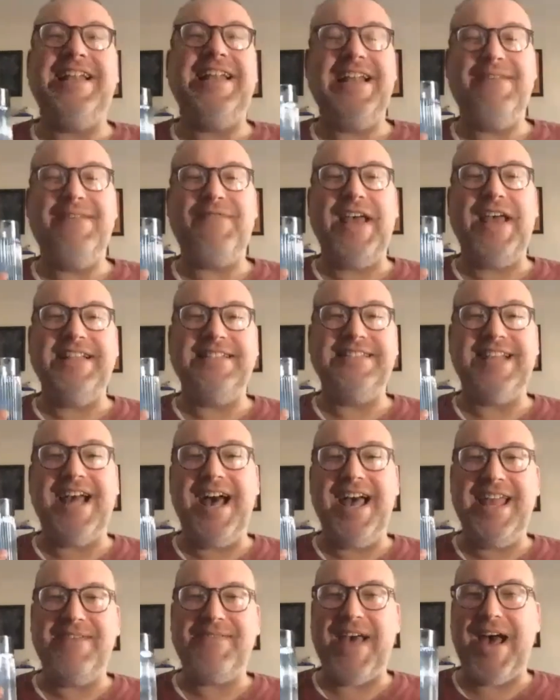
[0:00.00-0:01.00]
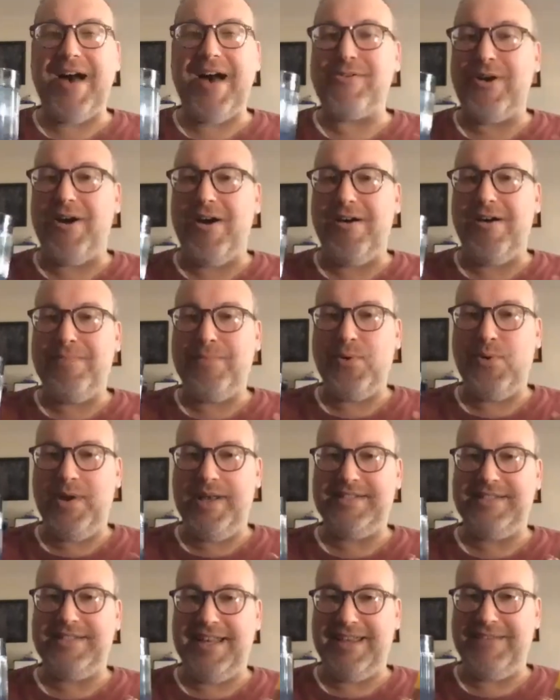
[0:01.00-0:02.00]
if I die of alcohol
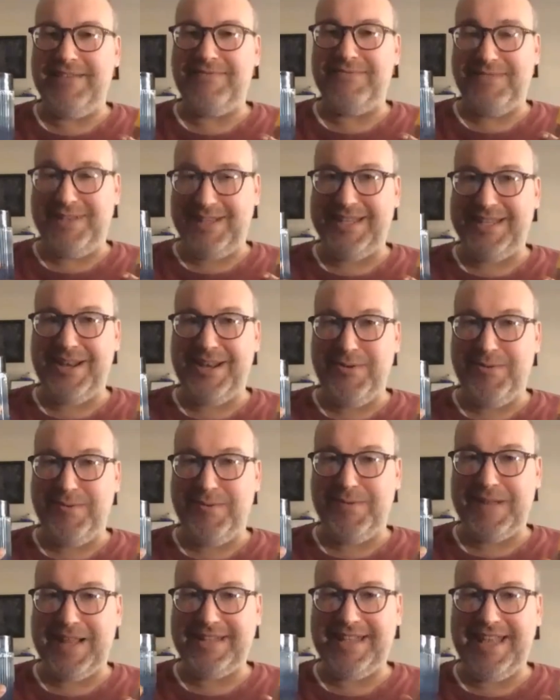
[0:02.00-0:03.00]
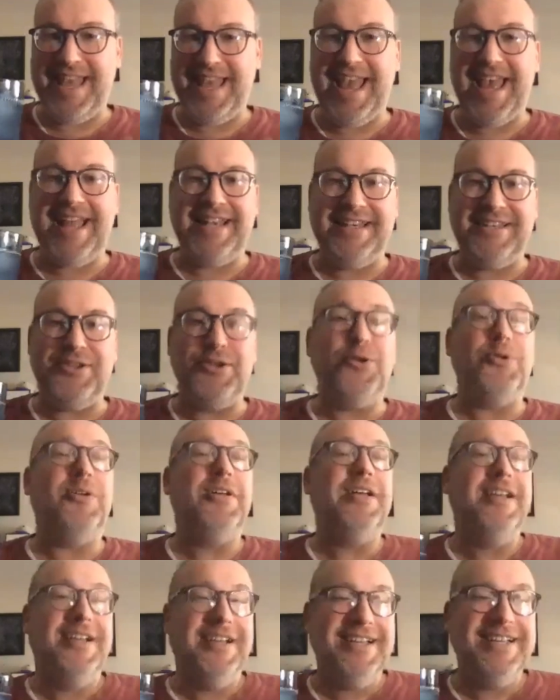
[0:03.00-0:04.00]
poisoning, you know, at the end, you
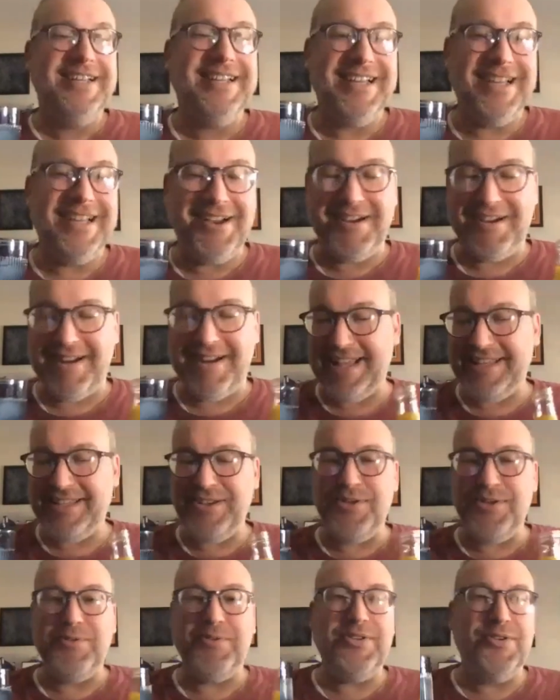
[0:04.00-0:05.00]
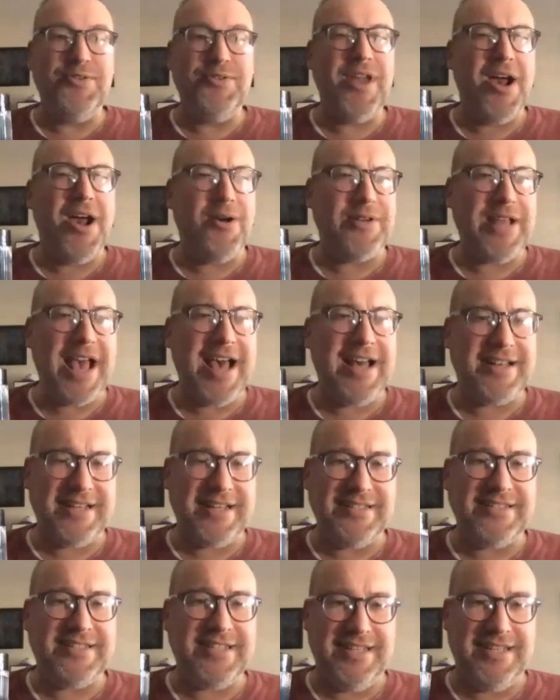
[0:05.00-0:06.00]
all right, you you know how to
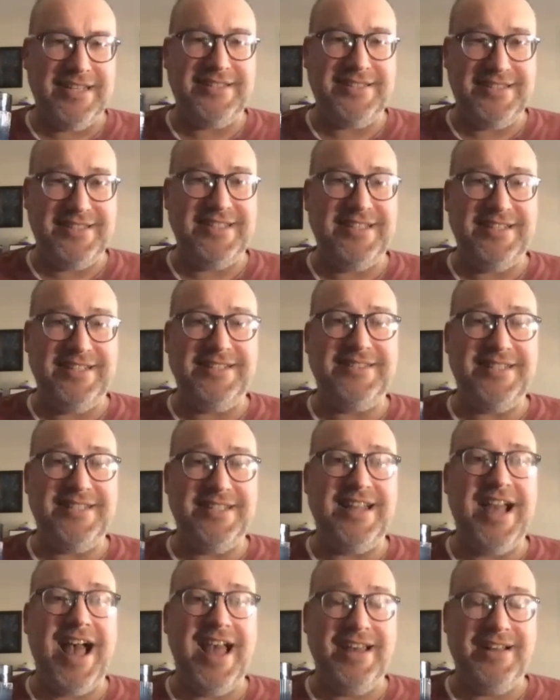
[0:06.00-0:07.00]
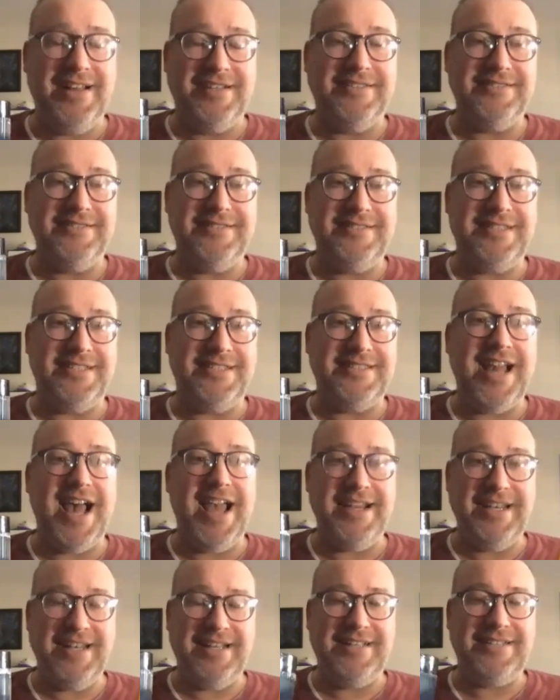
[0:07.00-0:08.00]
to to, to dial to
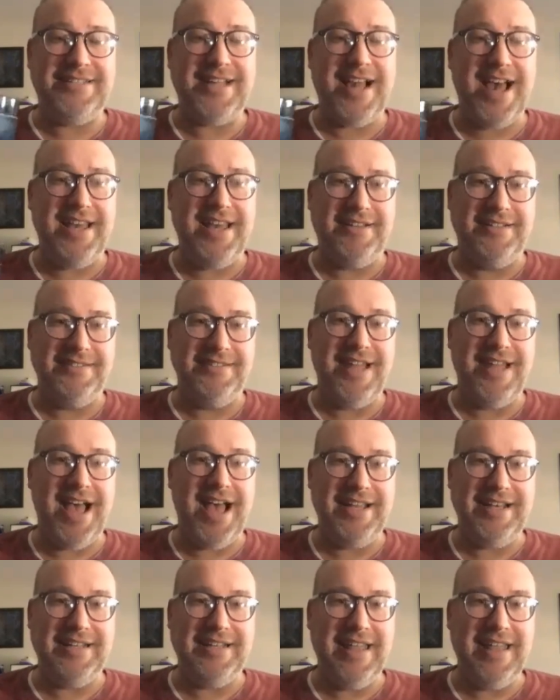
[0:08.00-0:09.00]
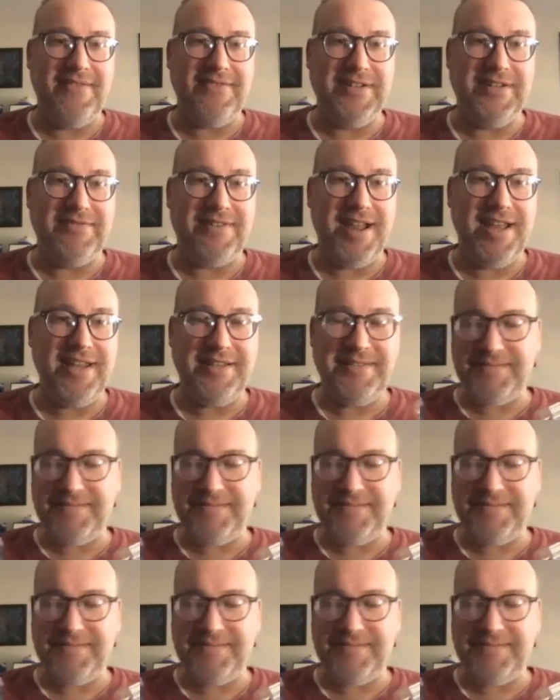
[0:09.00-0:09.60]
dial dial nine eleven, right?